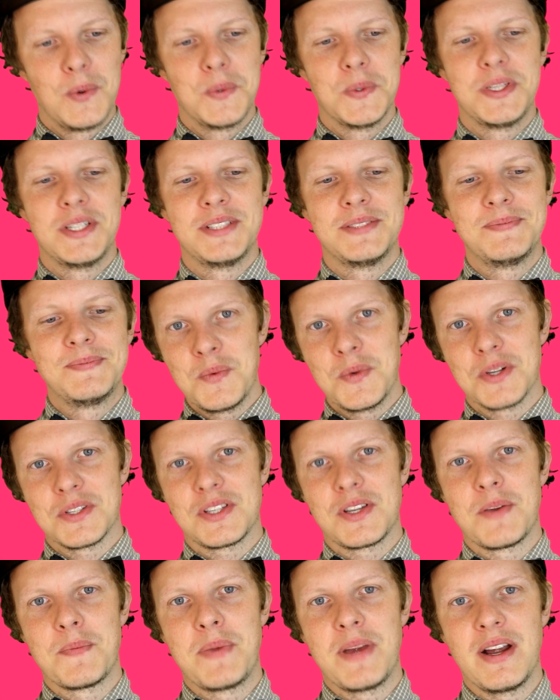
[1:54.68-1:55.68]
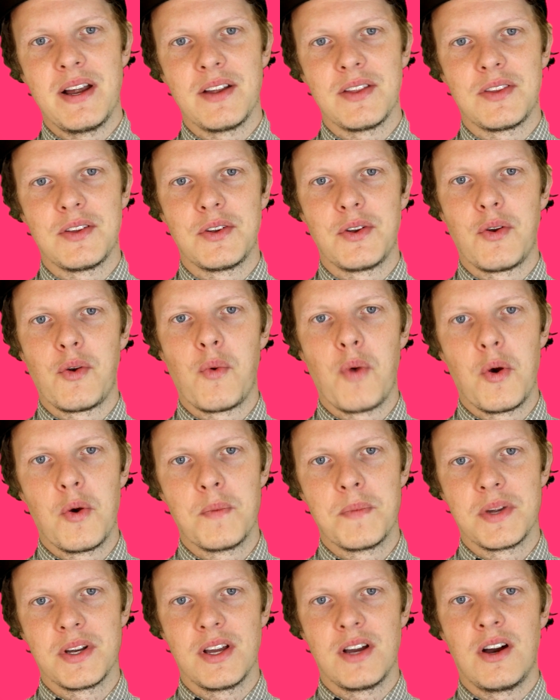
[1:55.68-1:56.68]
Odin was compared to the
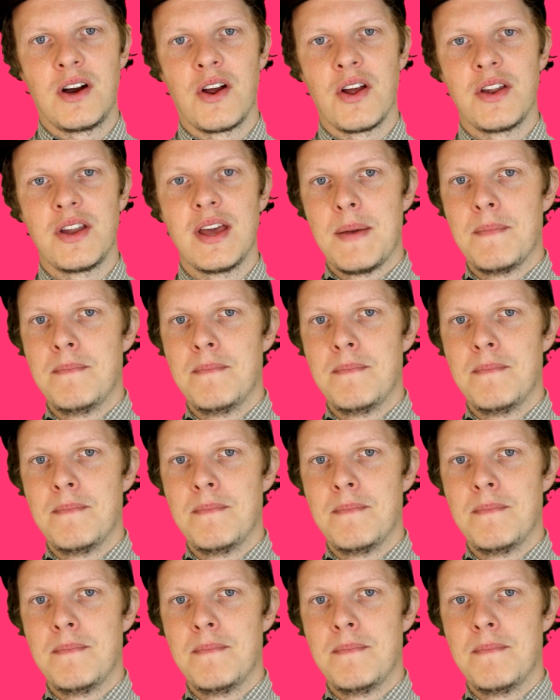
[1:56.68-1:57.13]
Roman god